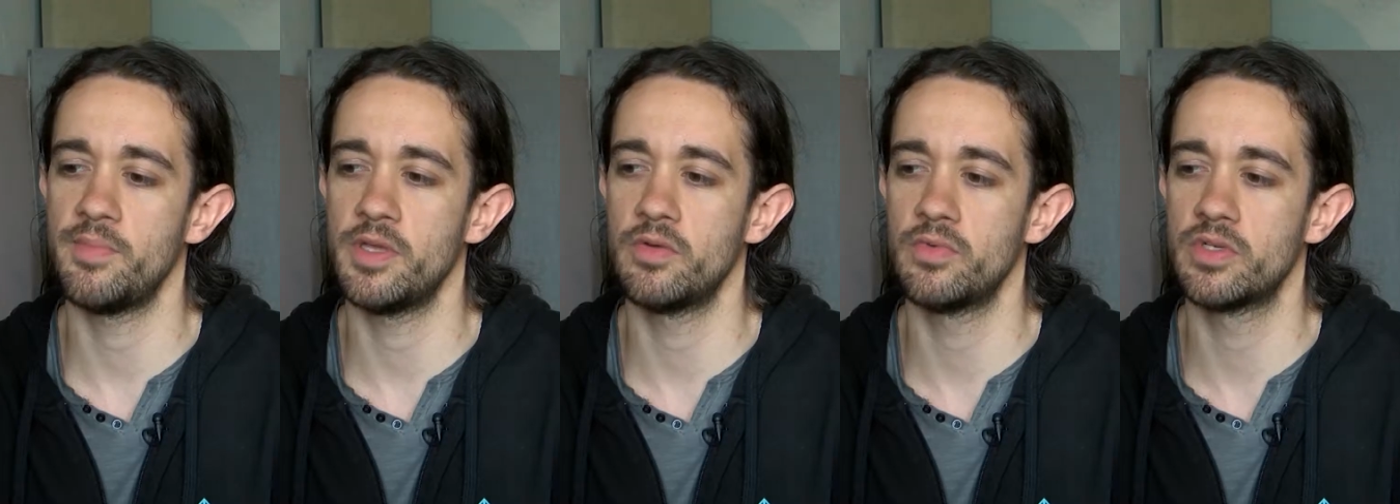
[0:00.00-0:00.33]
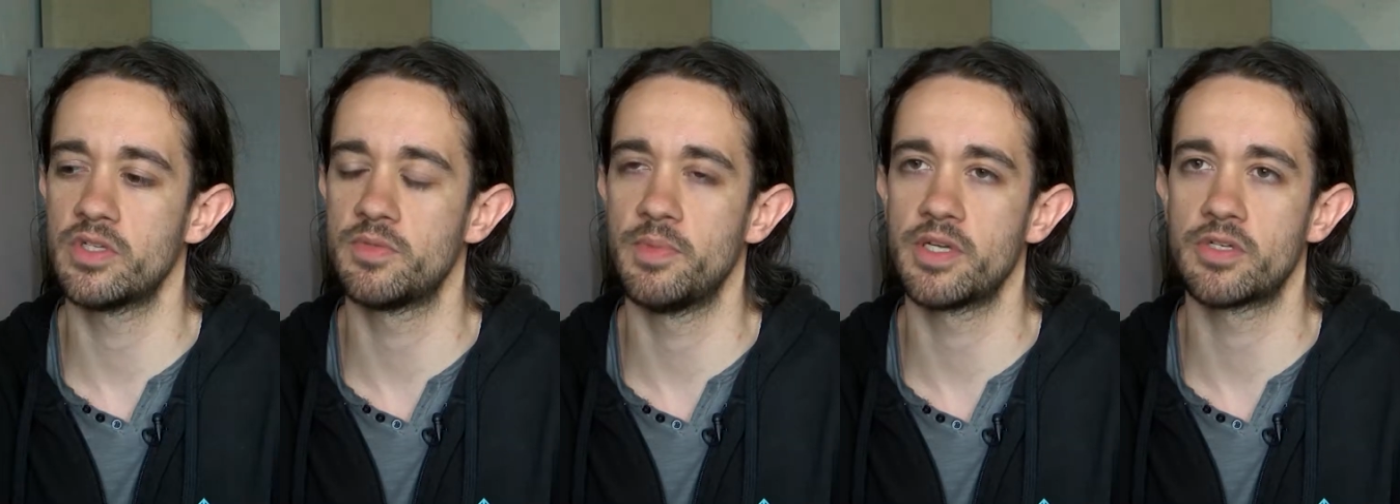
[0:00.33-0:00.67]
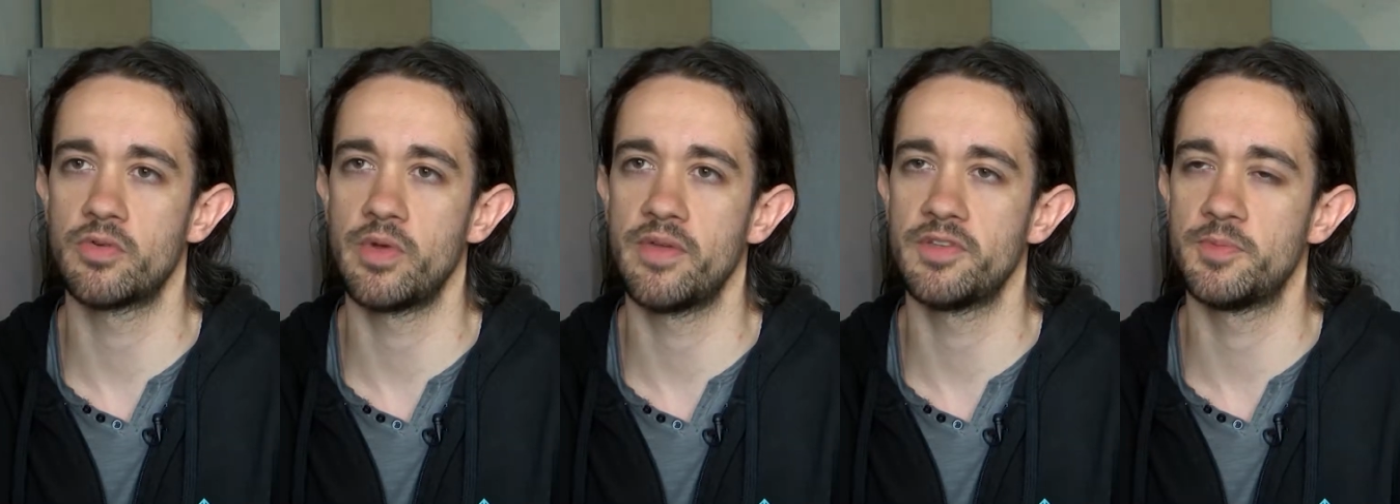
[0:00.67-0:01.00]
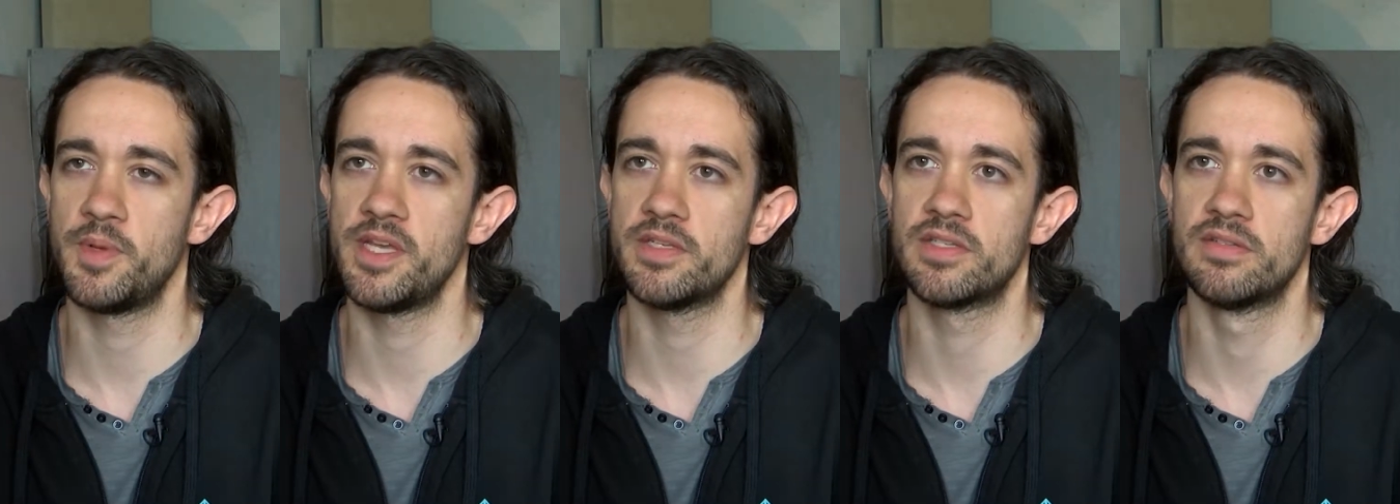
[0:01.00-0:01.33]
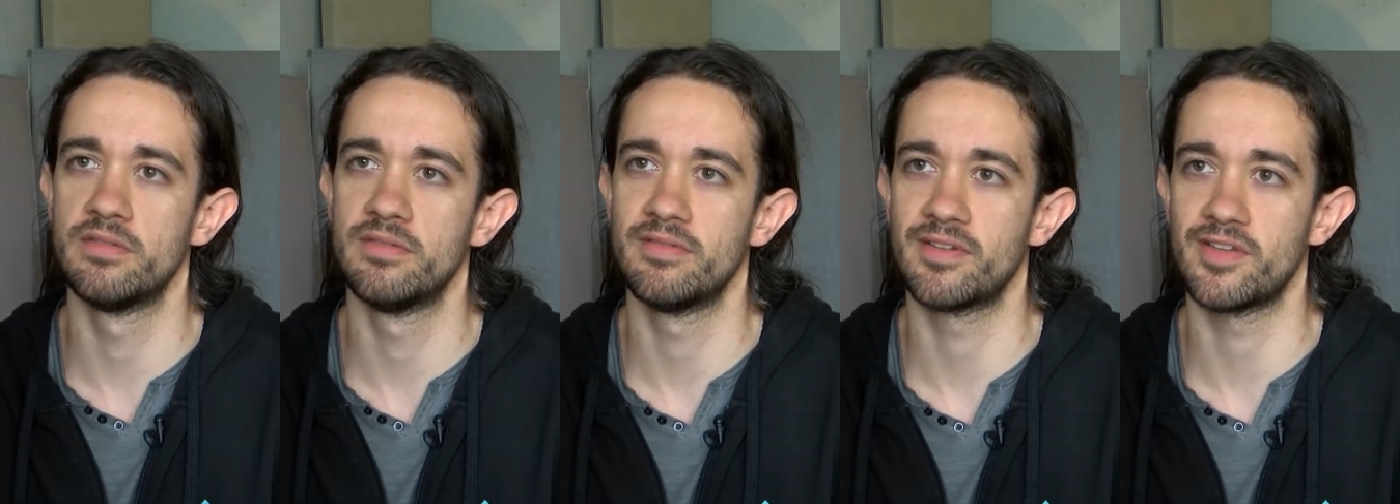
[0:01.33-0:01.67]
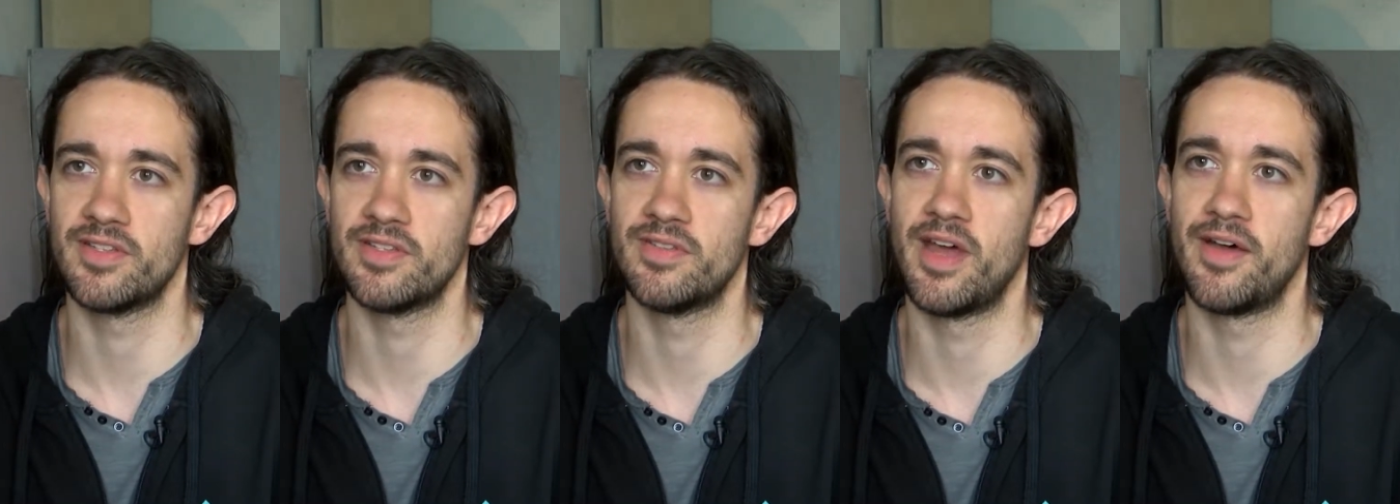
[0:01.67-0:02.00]
I mean, we just make sure we have space
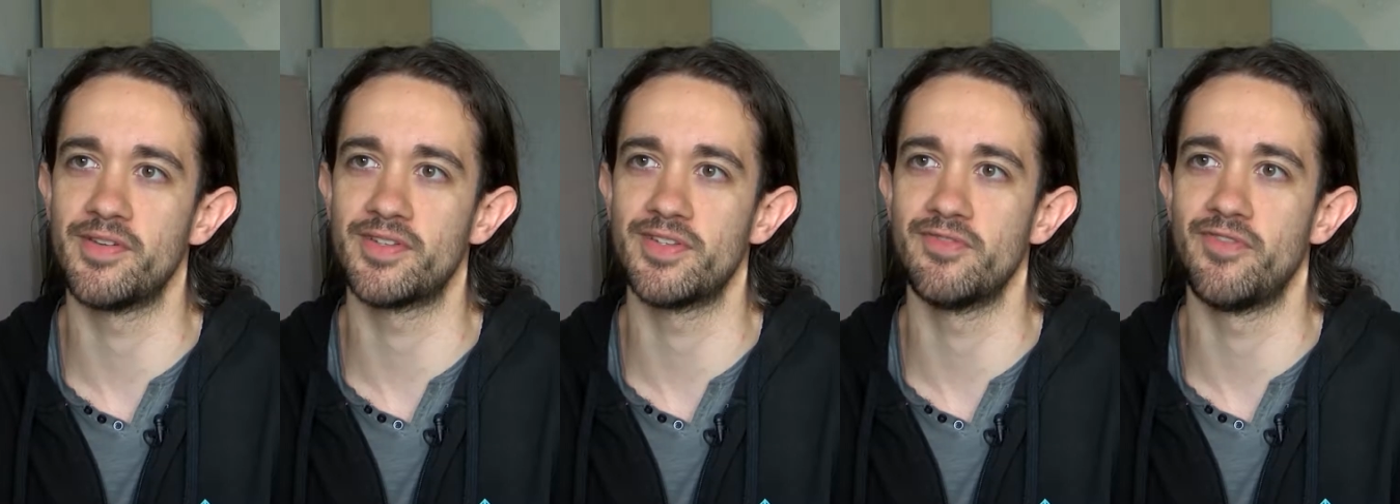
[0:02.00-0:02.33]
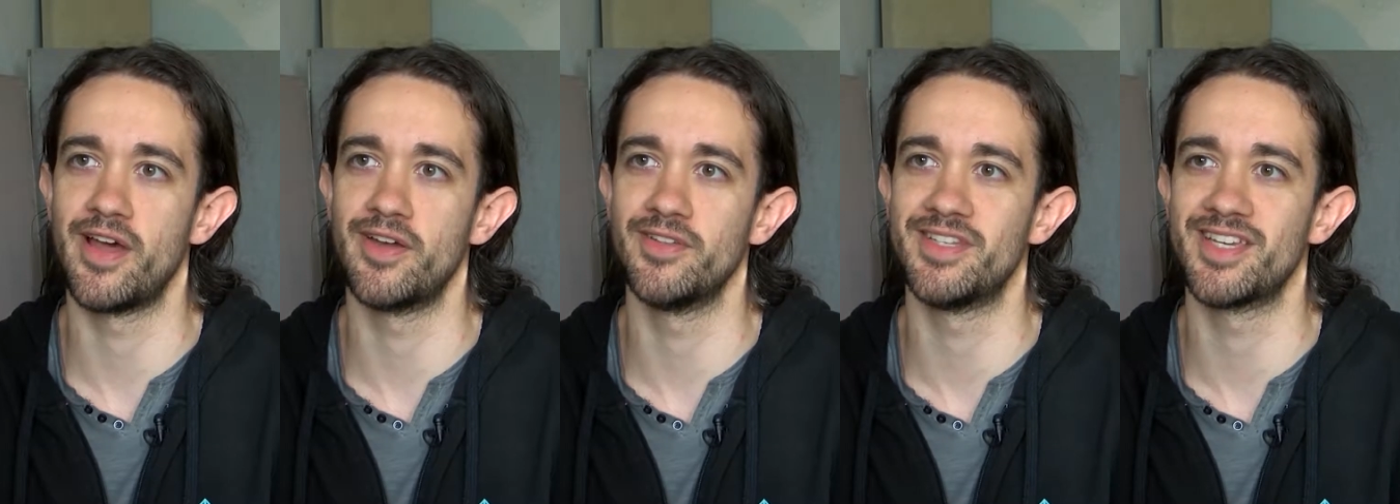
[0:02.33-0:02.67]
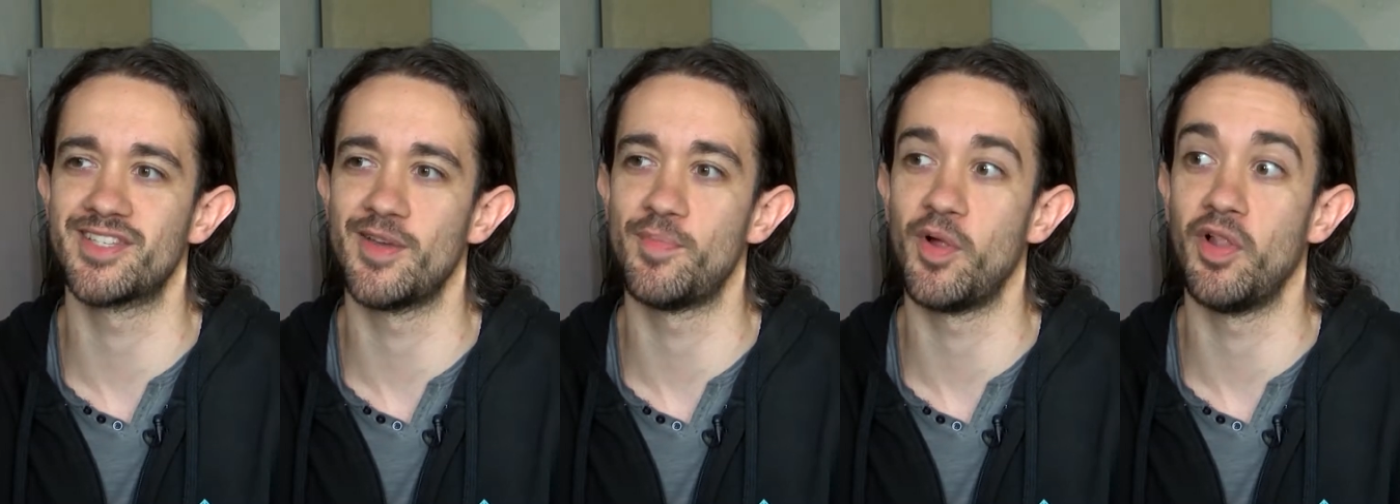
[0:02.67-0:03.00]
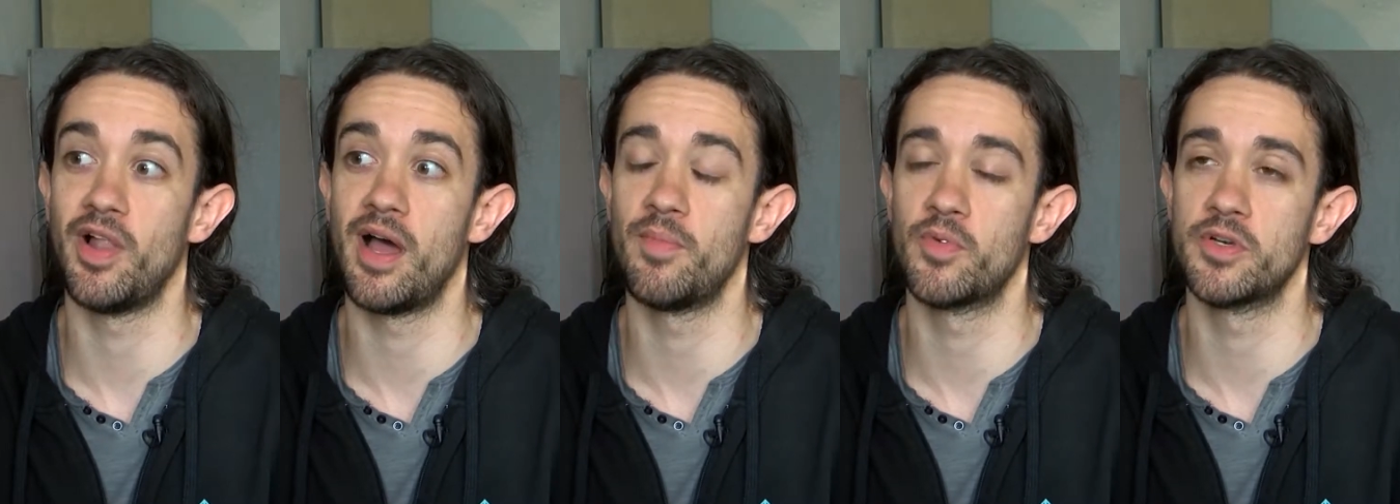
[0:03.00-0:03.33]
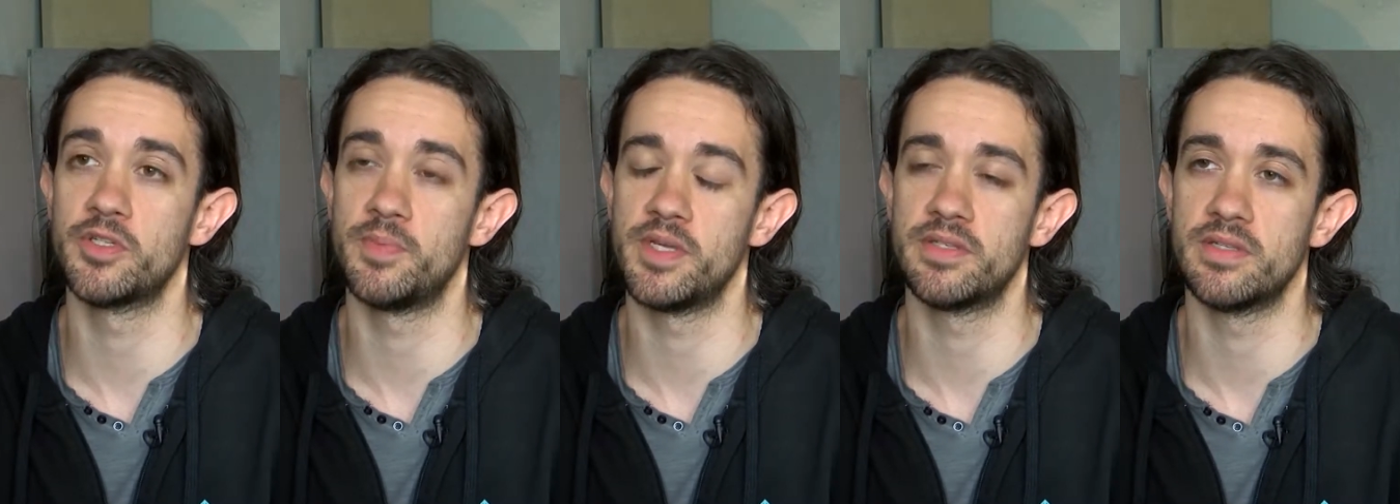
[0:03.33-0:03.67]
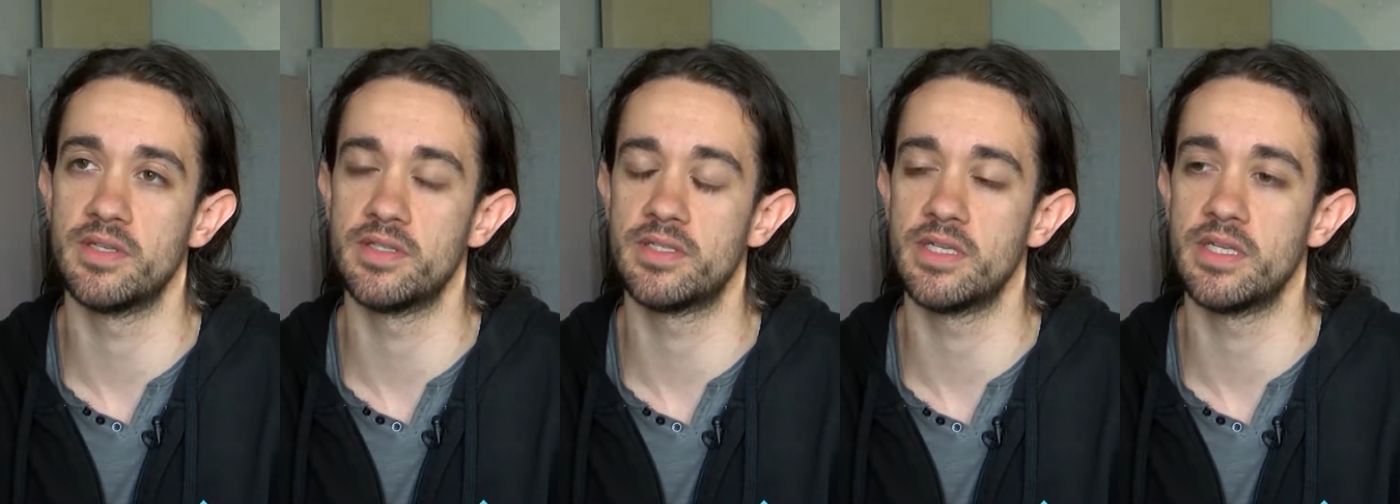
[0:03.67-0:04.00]
because obviously vinyl takes up a lot more space
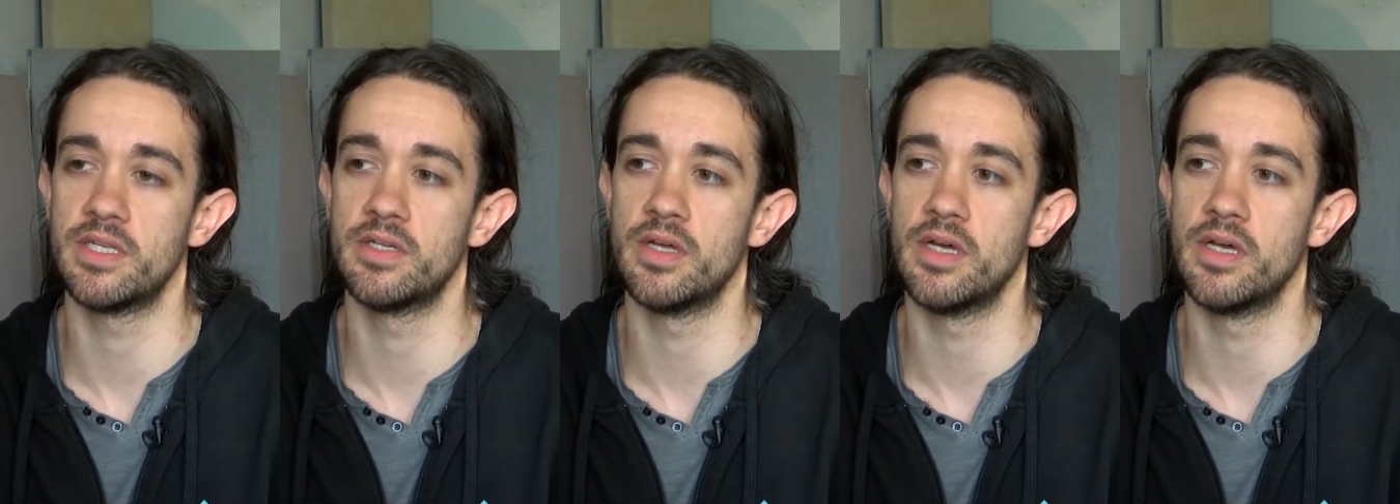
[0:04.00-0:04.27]
than a CD